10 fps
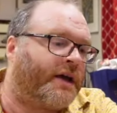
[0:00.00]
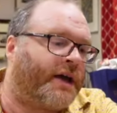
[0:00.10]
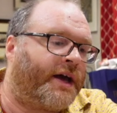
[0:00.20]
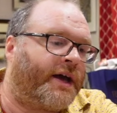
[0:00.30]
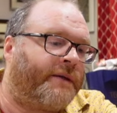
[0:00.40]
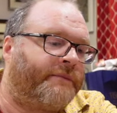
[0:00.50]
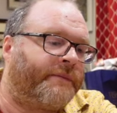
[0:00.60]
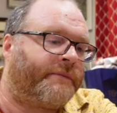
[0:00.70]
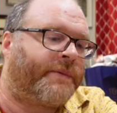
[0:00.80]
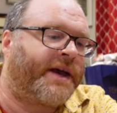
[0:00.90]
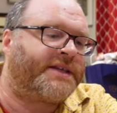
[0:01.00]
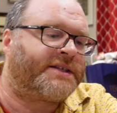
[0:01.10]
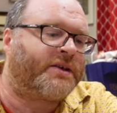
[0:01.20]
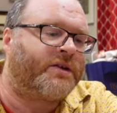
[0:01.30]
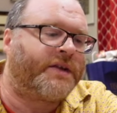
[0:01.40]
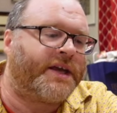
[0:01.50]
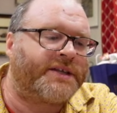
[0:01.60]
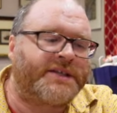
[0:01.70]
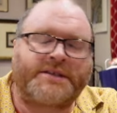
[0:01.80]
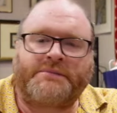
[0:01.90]
based on
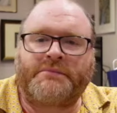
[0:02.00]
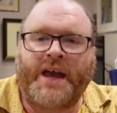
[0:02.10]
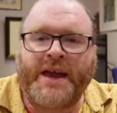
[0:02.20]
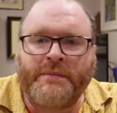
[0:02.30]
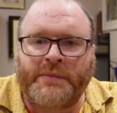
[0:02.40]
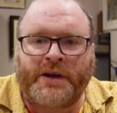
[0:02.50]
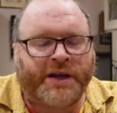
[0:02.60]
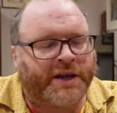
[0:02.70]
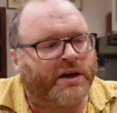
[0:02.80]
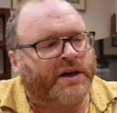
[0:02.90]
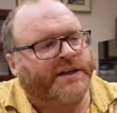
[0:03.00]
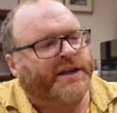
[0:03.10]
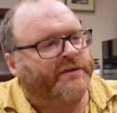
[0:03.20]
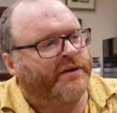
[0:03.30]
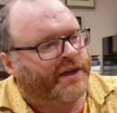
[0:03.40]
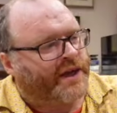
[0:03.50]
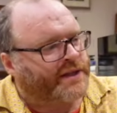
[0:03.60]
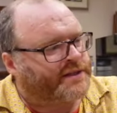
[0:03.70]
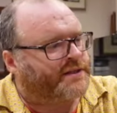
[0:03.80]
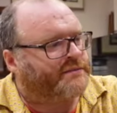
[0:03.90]
this hymn-like idea, I
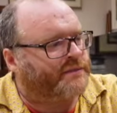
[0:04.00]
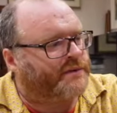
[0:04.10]
guess.